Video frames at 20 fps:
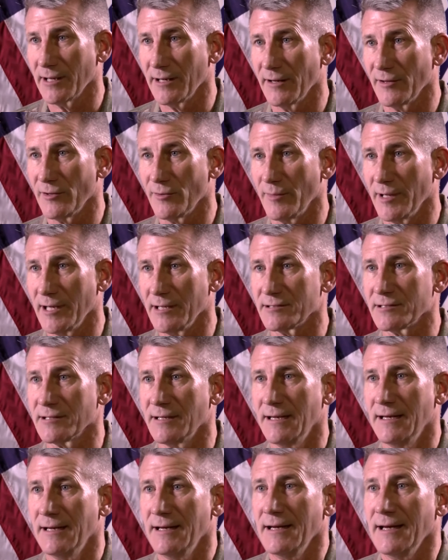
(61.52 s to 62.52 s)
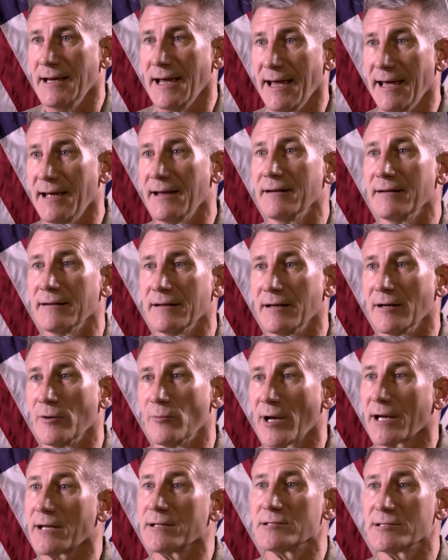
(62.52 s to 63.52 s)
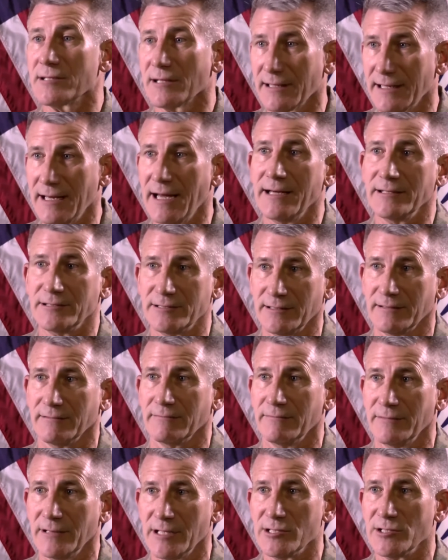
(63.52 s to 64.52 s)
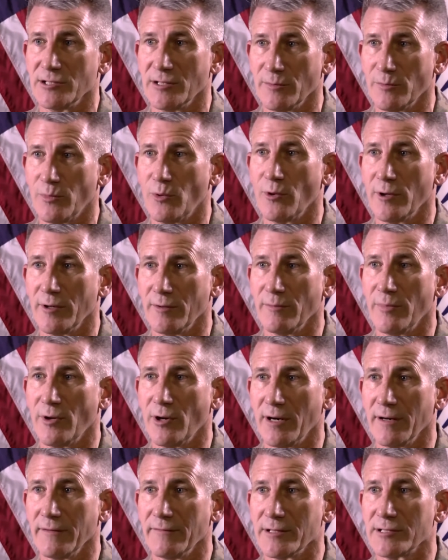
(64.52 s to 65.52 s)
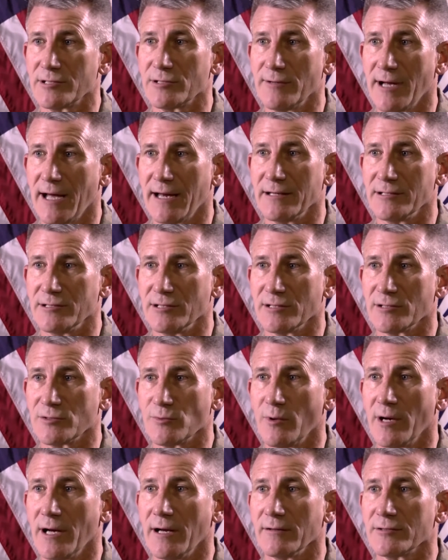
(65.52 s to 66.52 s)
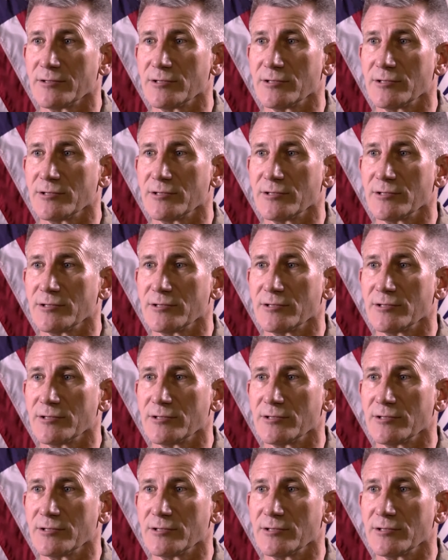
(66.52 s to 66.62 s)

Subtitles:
and other means. And reconciliation is an important part of the strategy as well.